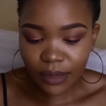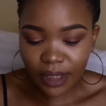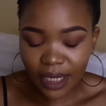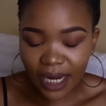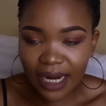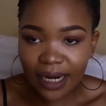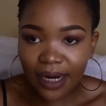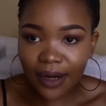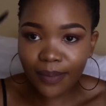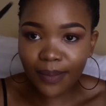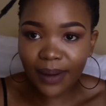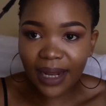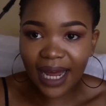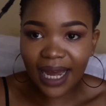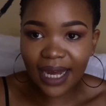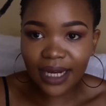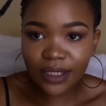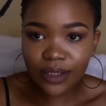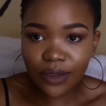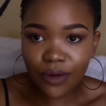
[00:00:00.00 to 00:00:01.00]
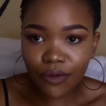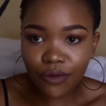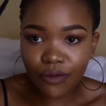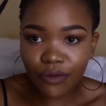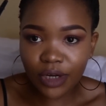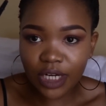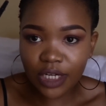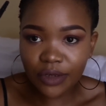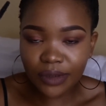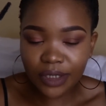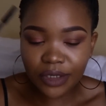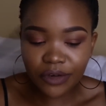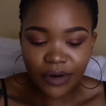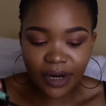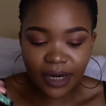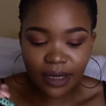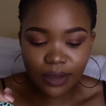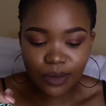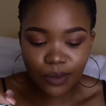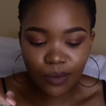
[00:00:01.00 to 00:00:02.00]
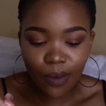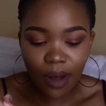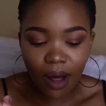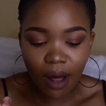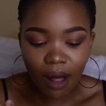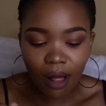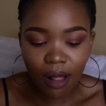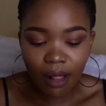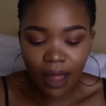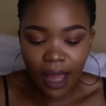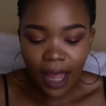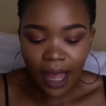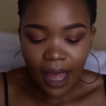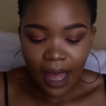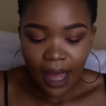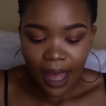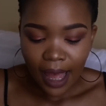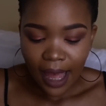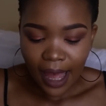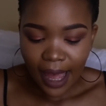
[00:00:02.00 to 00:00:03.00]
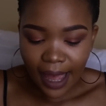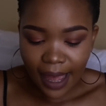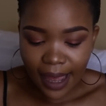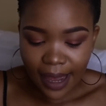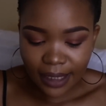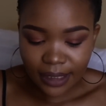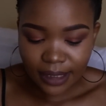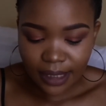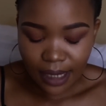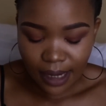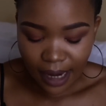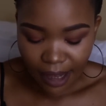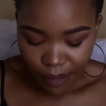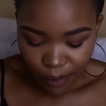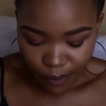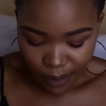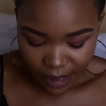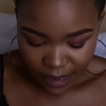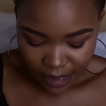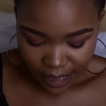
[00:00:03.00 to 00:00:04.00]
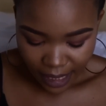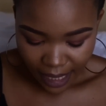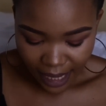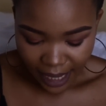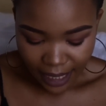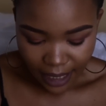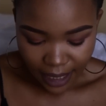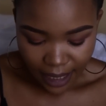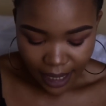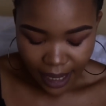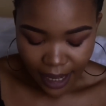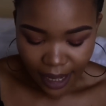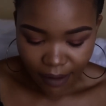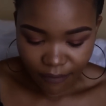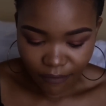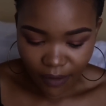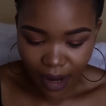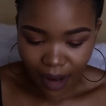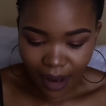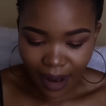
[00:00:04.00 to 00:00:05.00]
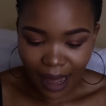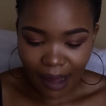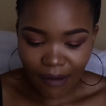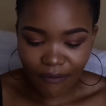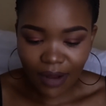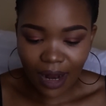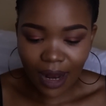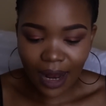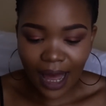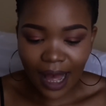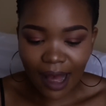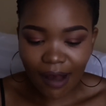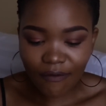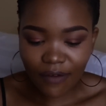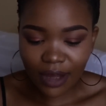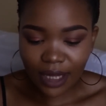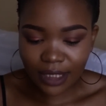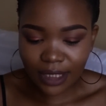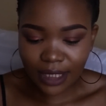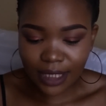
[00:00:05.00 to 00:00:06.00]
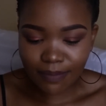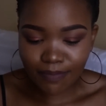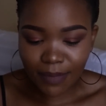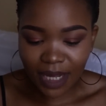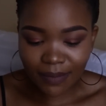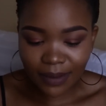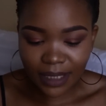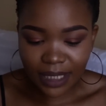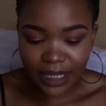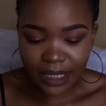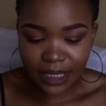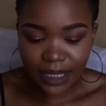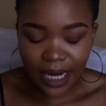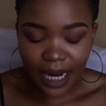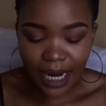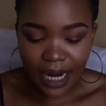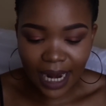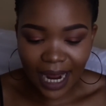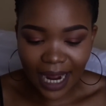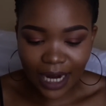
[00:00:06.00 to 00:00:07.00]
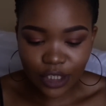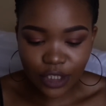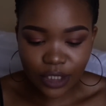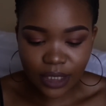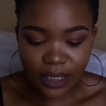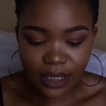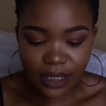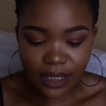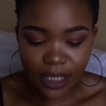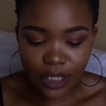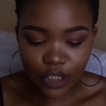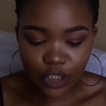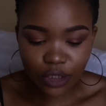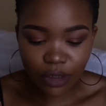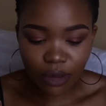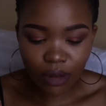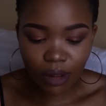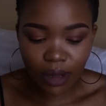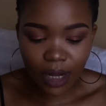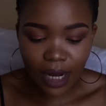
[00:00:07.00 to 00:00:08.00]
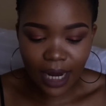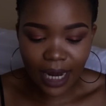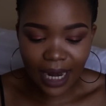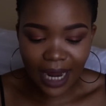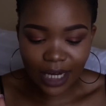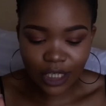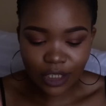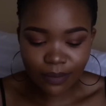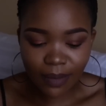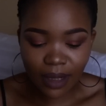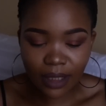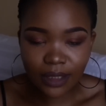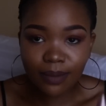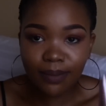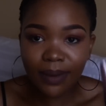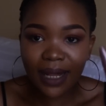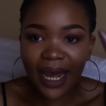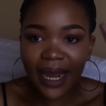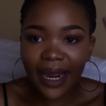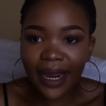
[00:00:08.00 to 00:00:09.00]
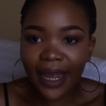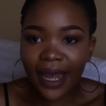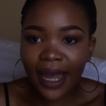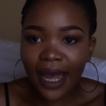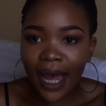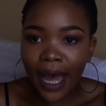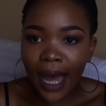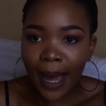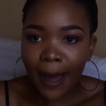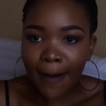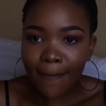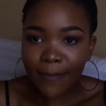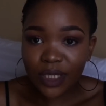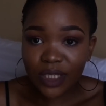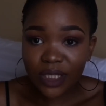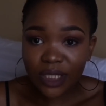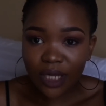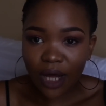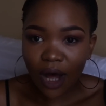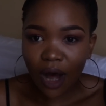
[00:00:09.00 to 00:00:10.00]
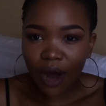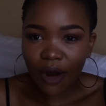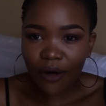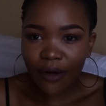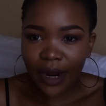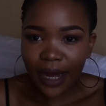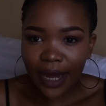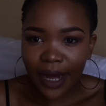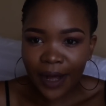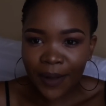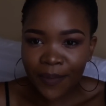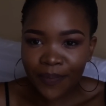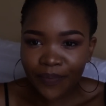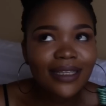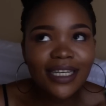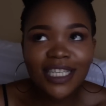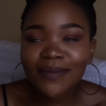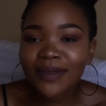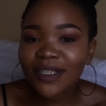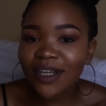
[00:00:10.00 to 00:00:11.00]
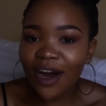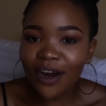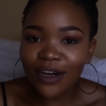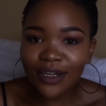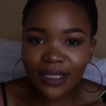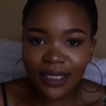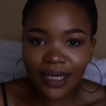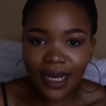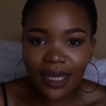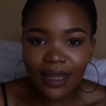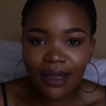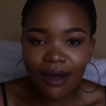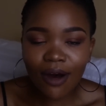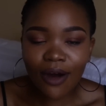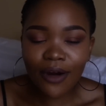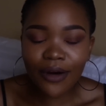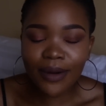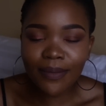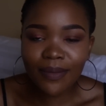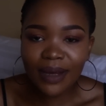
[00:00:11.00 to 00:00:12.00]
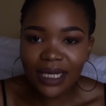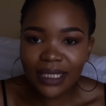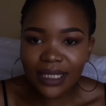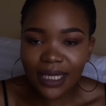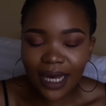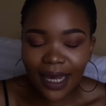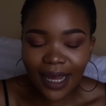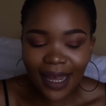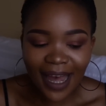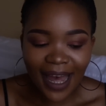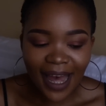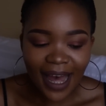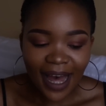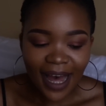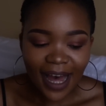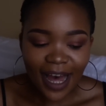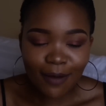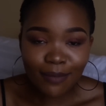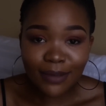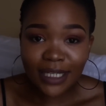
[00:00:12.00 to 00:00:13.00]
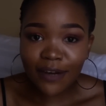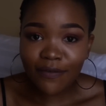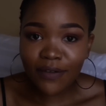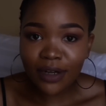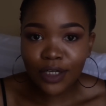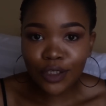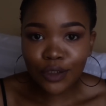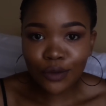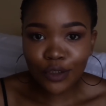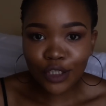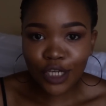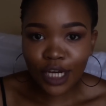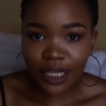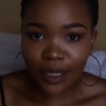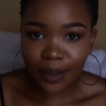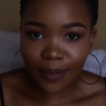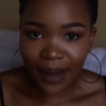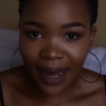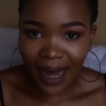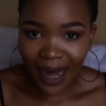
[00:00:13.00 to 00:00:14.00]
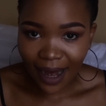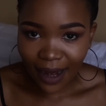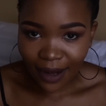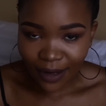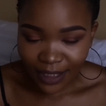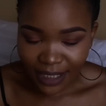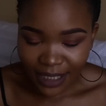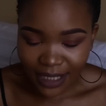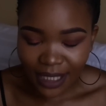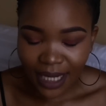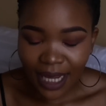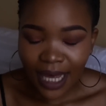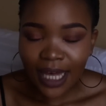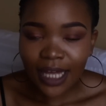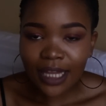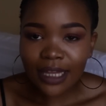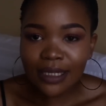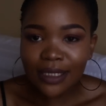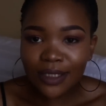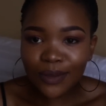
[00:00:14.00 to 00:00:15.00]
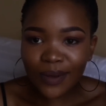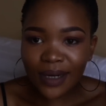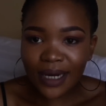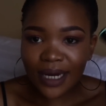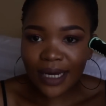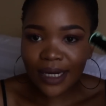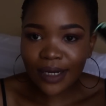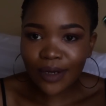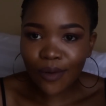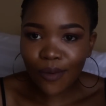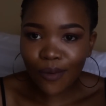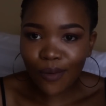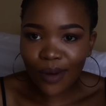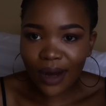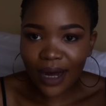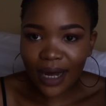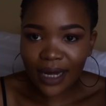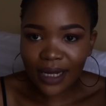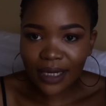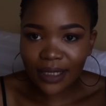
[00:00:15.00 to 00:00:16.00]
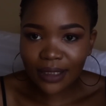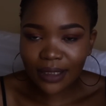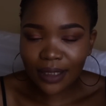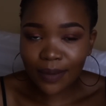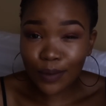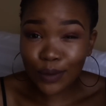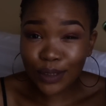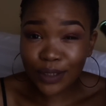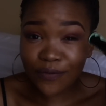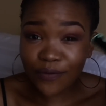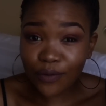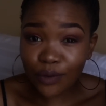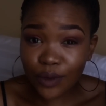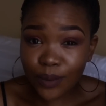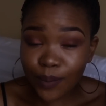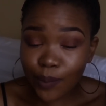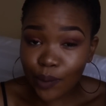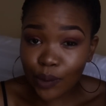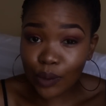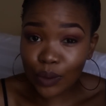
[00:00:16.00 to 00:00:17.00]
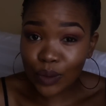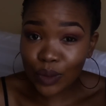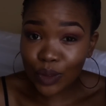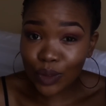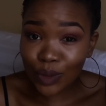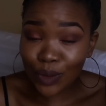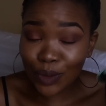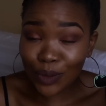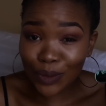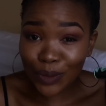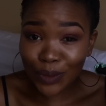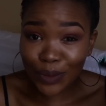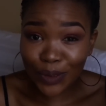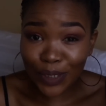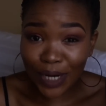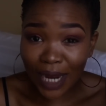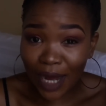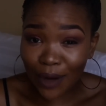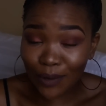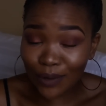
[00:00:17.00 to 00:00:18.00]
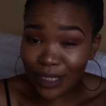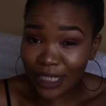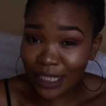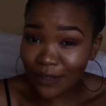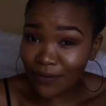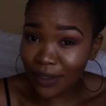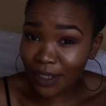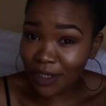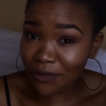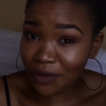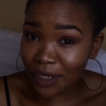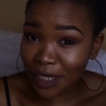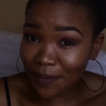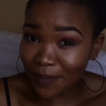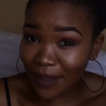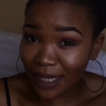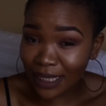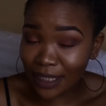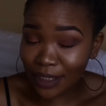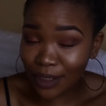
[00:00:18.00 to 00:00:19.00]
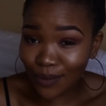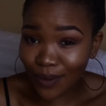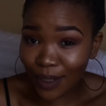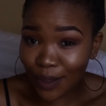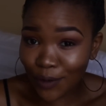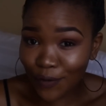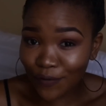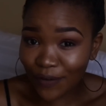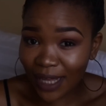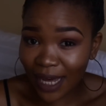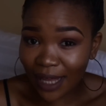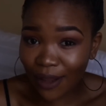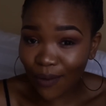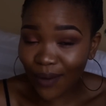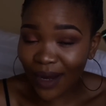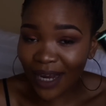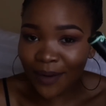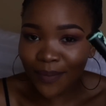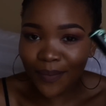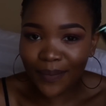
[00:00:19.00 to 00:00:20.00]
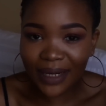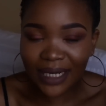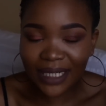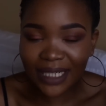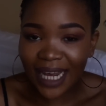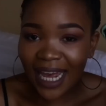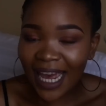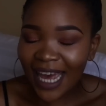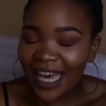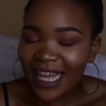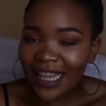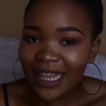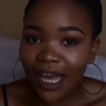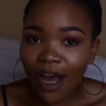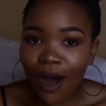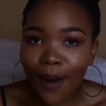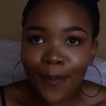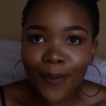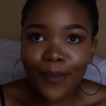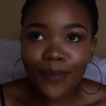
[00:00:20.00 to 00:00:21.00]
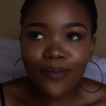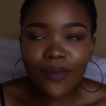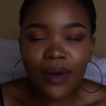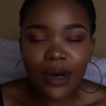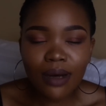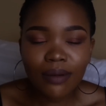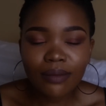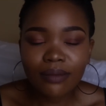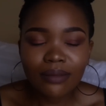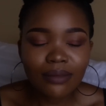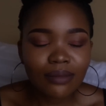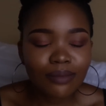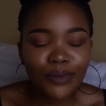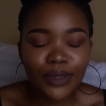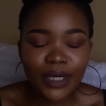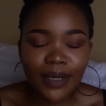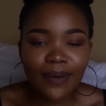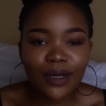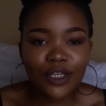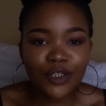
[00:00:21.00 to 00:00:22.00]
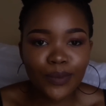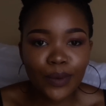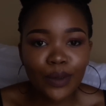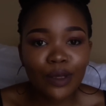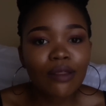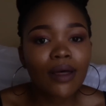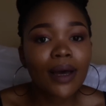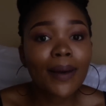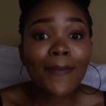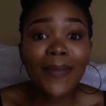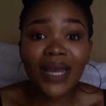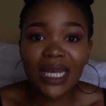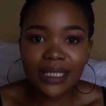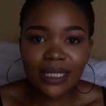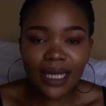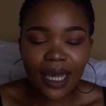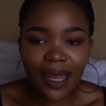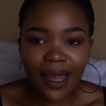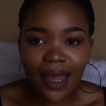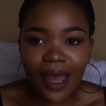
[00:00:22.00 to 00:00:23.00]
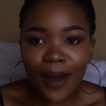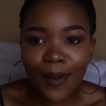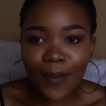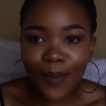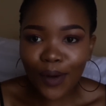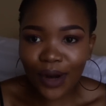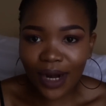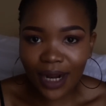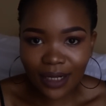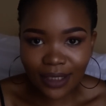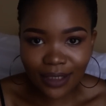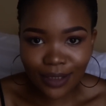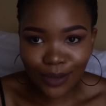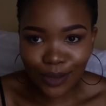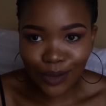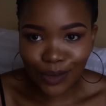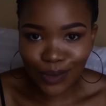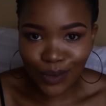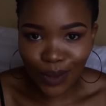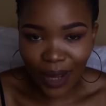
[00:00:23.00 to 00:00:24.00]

and it applies really, really great as well. And another one that I love is the Maybelline Lash Sensational Lash Multiplying Mascara. These mascaras together are amazing. Definitely do check them out. This one was the most affordable, so I would definitely recommend this one over the other one, but they are pretty much both amazing products to